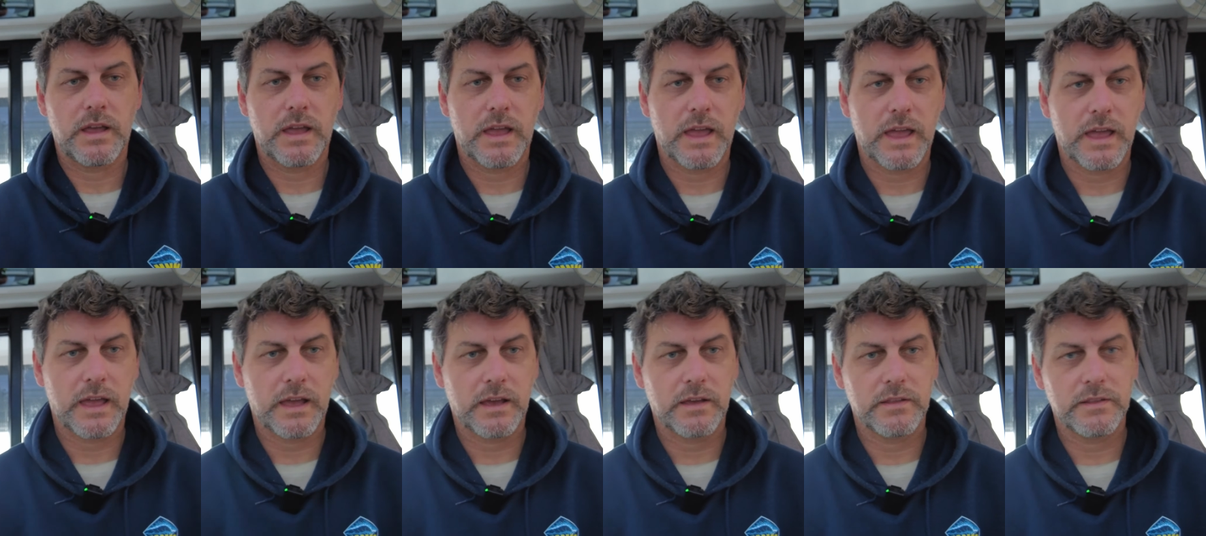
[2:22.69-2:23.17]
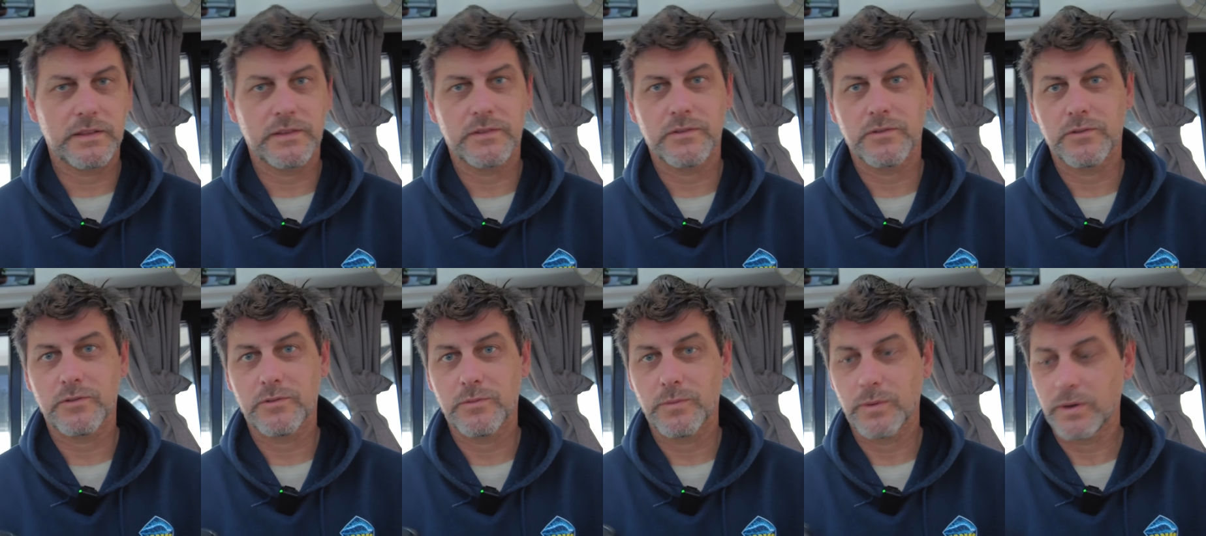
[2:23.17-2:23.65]
how this
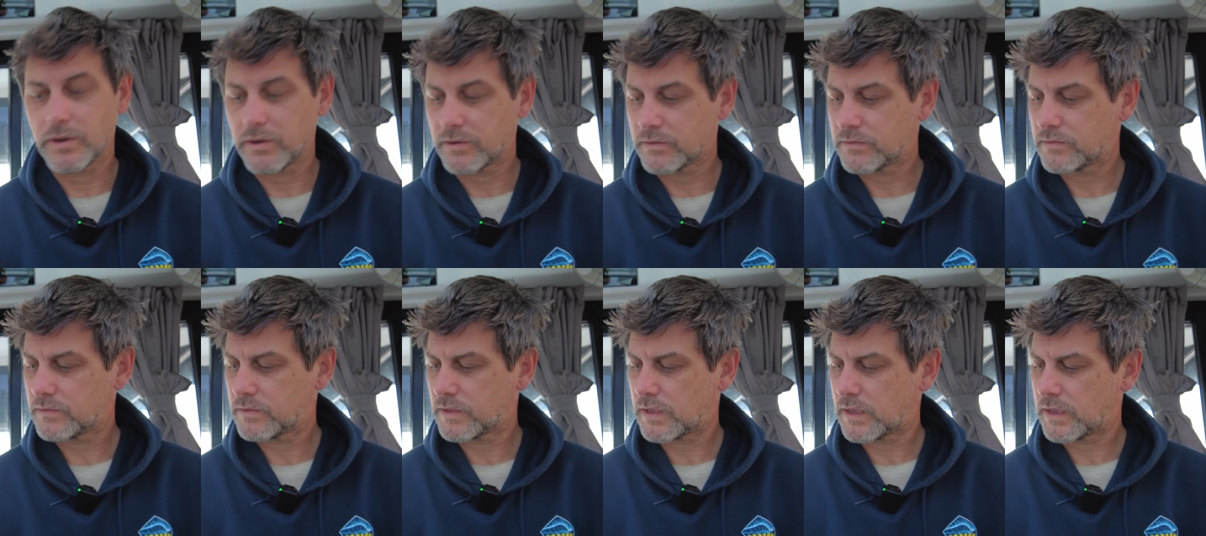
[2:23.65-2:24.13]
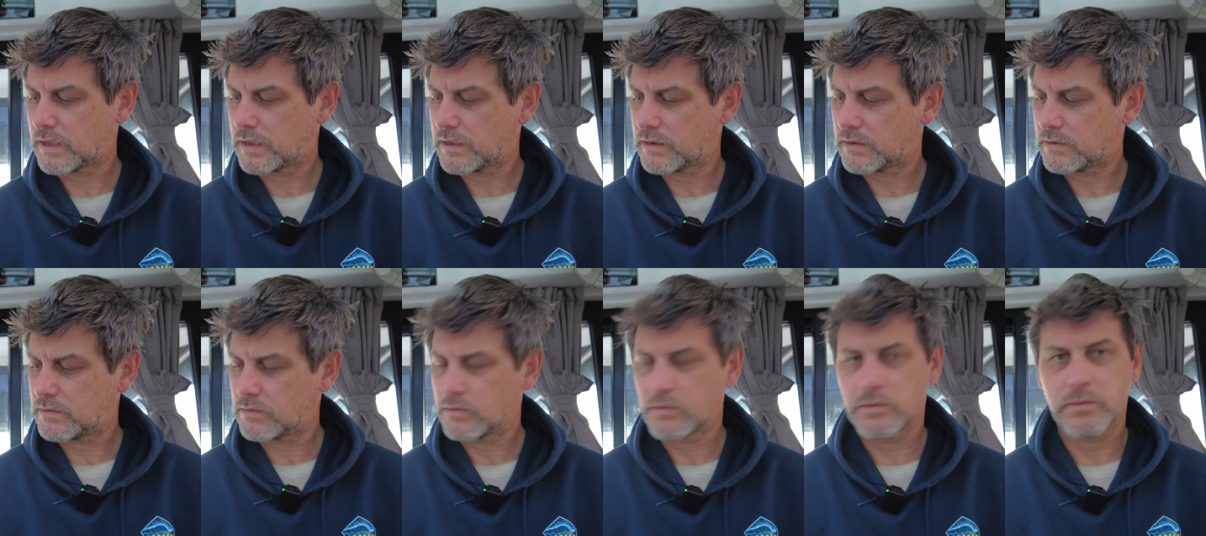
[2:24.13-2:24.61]
all works
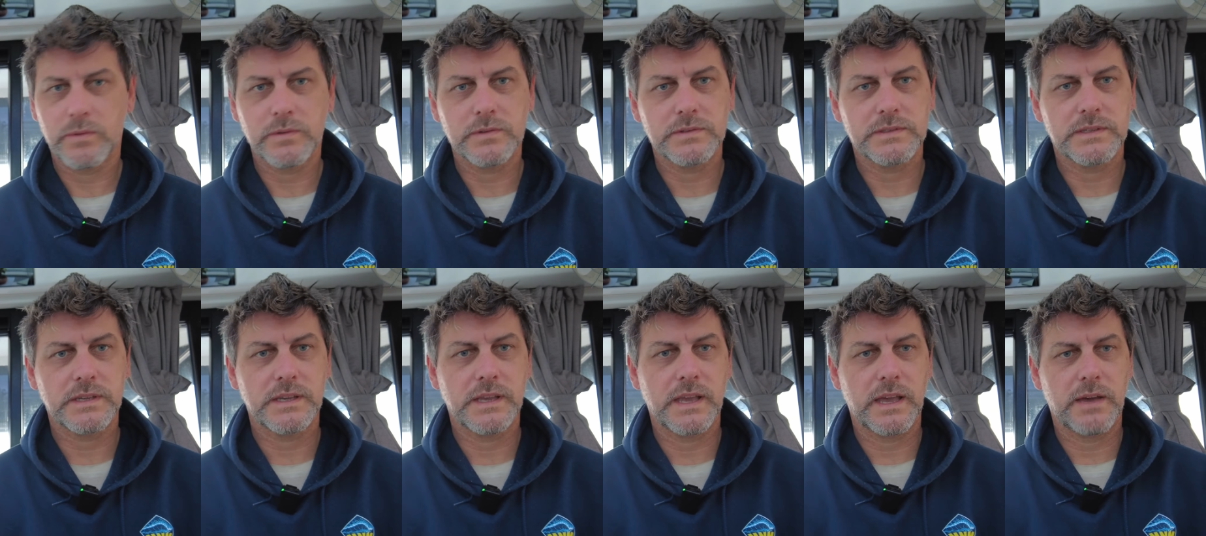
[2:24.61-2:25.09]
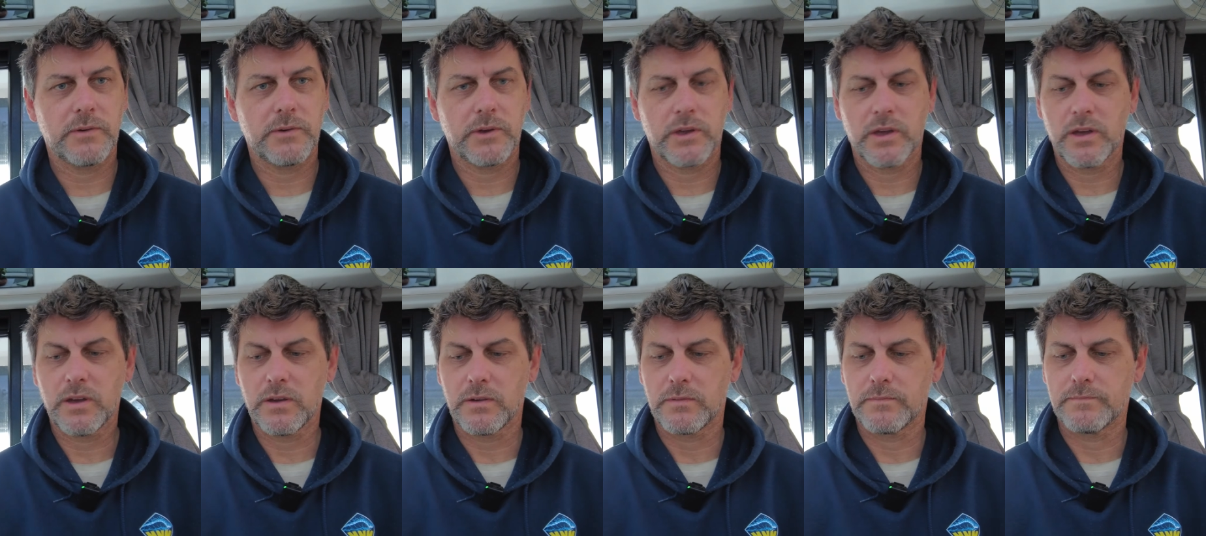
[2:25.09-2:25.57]
and we'll see how we
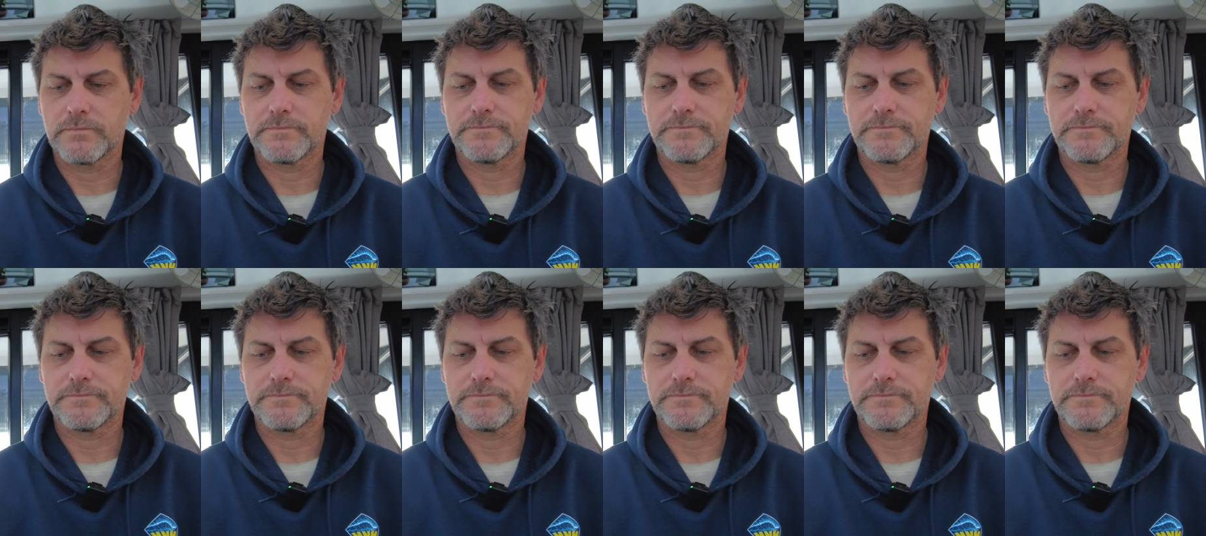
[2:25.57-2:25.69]
go.